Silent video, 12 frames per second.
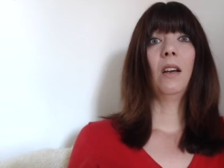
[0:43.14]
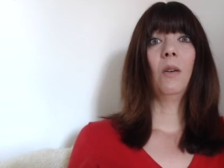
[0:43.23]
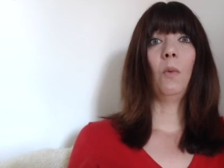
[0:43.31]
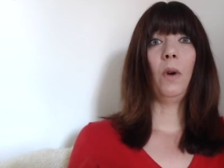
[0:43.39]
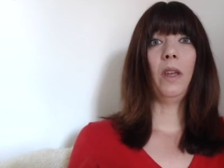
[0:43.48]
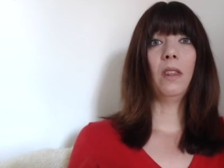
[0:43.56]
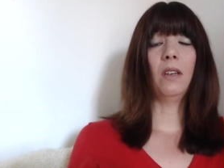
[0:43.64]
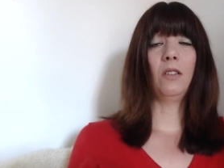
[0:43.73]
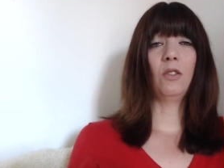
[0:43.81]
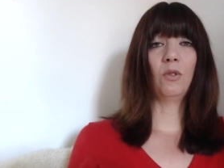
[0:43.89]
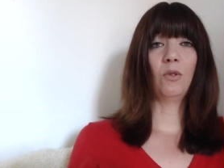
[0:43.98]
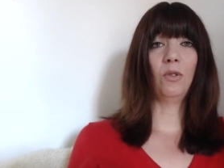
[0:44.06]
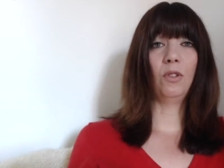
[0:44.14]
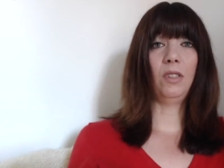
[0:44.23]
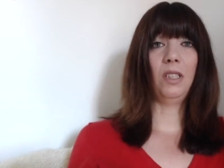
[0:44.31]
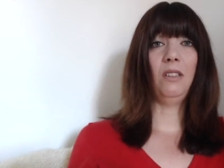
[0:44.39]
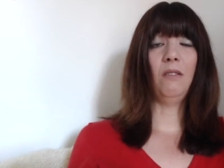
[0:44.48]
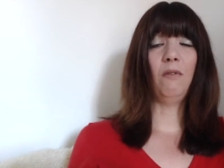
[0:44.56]
with a
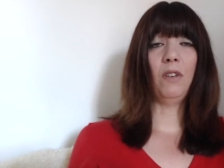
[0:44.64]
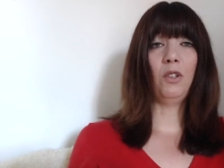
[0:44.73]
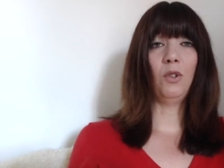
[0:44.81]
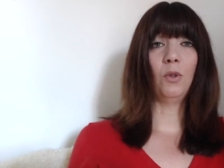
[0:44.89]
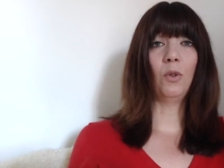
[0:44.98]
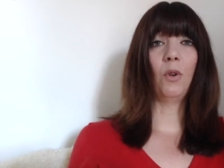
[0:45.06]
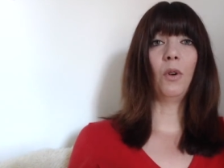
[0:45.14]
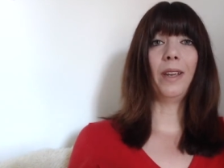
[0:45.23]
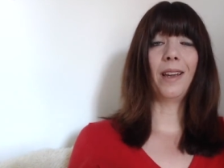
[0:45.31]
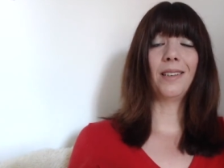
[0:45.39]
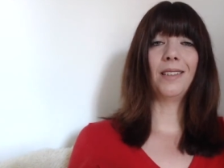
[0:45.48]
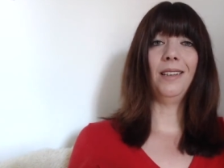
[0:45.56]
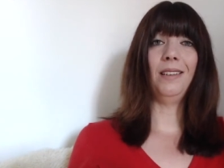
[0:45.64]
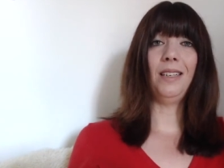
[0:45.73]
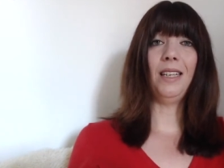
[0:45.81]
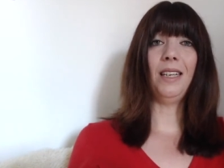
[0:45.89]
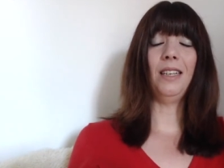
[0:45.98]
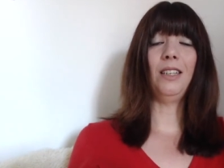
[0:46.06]
disordered individual, or yes,
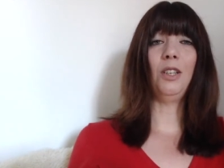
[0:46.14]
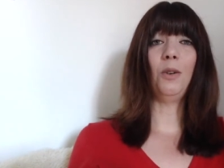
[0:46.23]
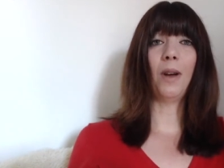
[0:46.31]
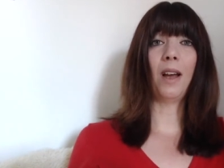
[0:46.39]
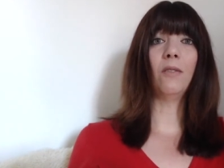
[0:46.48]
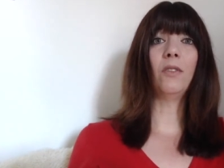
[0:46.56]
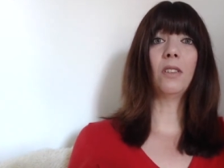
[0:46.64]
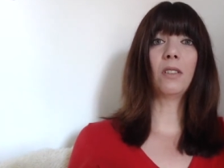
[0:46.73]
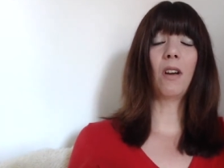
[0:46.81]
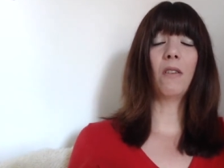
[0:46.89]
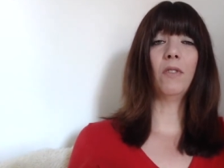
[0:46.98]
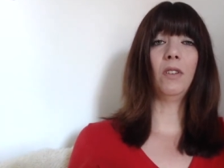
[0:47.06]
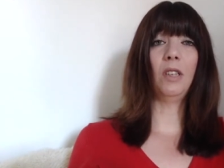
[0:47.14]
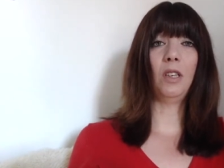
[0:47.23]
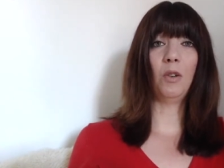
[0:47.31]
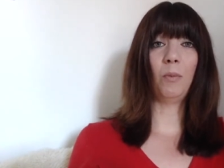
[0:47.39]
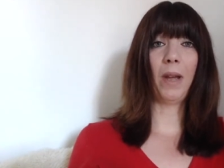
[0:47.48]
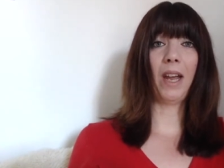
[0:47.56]
indeed, you have discovered that
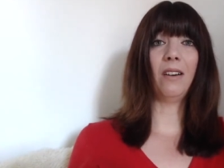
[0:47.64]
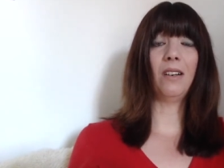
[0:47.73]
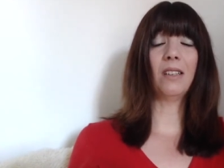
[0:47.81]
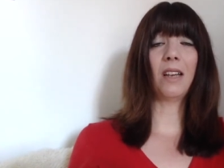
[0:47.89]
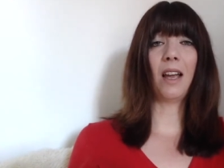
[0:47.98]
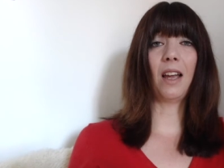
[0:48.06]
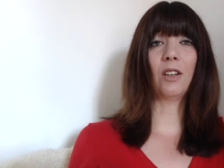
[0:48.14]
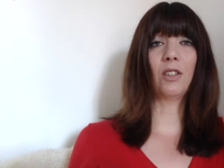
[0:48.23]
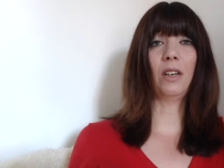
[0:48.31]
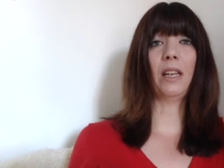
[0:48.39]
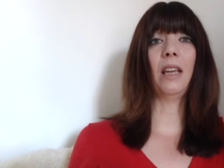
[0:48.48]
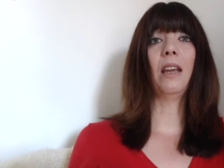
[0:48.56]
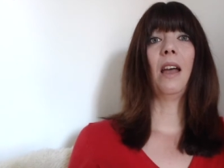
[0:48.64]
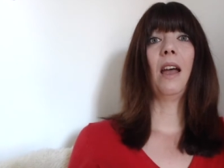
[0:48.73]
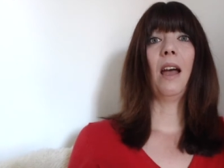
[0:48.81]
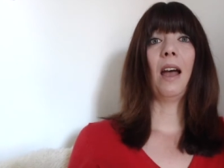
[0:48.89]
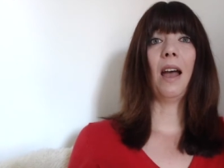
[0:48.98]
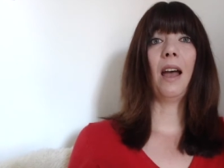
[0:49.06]
your parents actually
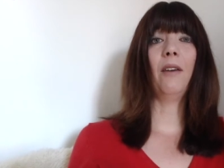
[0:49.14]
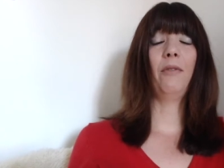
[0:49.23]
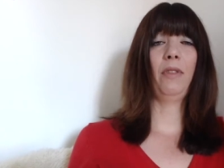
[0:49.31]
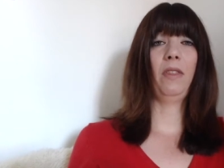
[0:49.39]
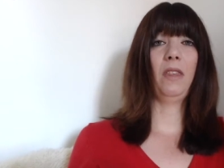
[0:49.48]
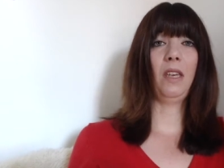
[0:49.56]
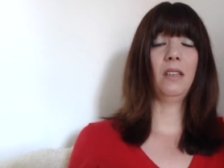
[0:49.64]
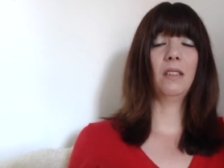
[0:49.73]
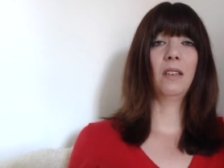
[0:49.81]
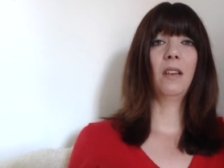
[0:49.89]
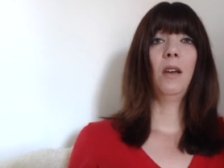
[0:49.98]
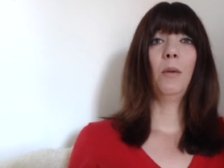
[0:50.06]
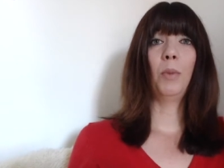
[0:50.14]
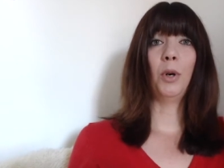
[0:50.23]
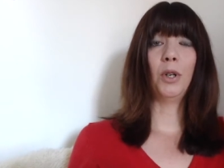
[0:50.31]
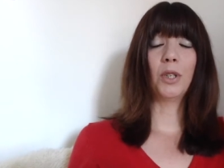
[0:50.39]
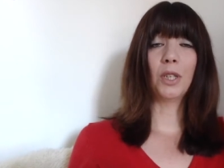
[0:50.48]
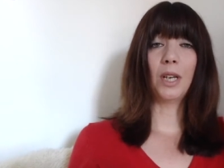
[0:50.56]
have this
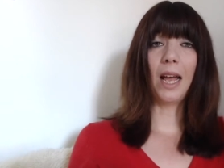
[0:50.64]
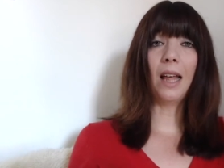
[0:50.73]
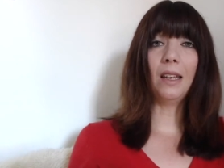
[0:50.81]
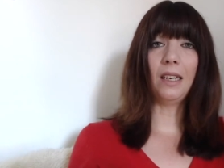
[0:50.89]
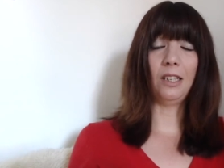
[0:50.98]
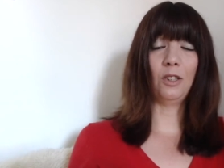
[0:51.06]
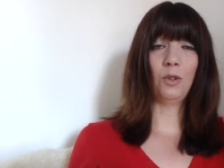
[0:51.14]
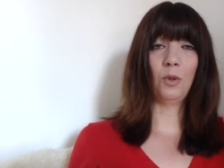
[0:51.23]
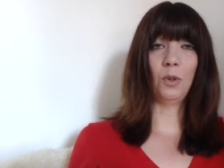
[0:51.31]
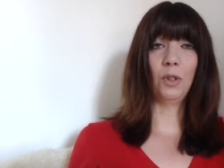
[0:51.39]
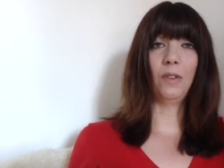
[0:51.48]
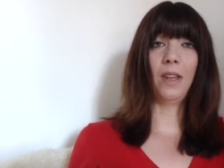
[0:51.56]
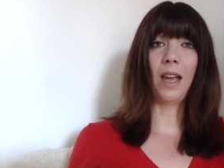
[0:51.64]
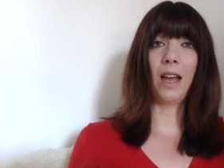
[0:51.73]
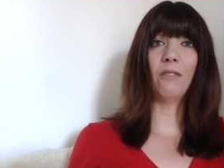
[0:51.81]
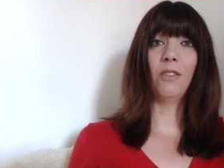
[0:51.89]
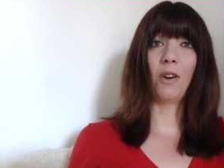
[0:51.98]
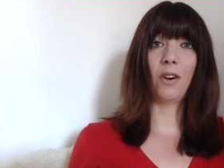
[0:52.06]
personality disorder, they
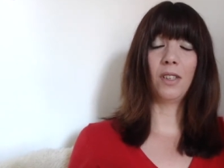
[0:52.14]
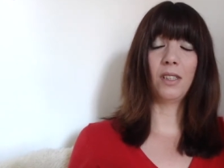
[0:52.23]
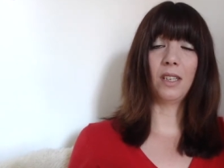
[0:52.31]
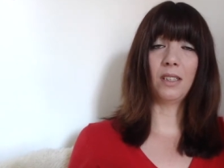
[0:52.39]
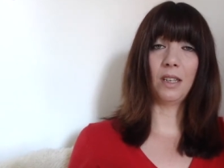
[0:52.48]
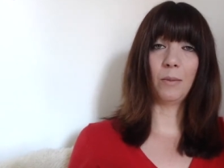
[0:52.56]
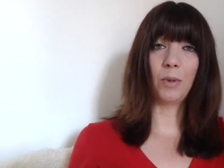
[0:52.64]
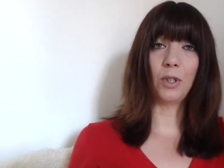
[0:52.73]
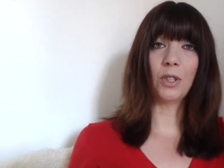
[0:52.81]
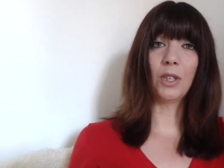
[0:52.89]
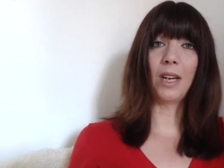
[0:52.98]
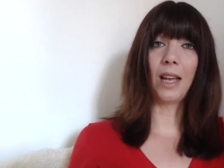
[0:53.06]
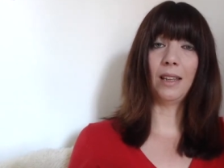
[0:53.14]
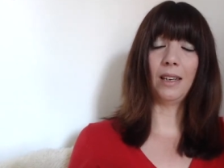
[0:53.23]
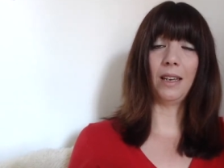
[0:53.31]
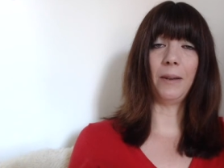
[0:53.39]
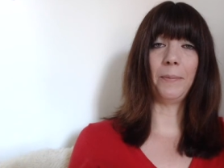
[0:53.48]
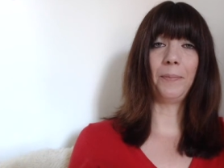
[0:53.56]
have narcissistic
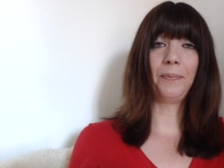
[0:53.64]
personality.